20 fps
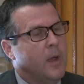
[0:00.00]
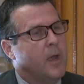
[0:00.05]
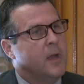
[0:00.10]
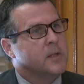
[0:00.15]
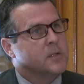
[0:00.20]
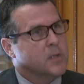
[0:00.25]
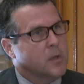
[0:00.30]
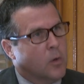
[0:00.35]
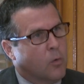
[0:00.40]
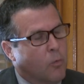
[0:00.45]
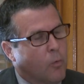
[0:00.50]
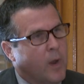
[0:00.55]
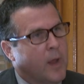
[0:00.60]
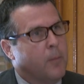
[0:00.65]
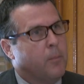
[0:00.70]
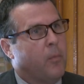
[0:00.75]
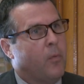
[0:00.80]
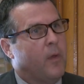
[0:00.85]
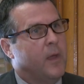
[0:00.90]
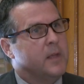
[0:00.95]
And it's a
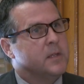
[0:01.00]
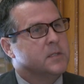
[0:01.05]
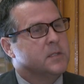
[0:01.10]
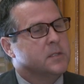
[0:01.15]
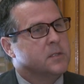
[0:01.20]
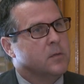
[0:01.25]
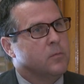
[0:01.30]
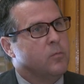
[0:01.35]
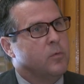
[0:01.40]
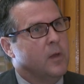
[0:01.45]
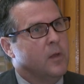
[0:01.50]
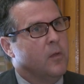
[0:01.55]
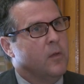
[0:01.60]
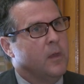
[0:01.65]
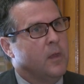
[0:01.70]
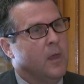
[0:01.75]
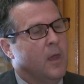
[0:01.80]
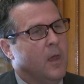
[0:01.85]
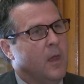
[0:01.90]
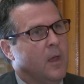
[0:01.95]
great place to
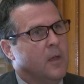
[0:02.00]
really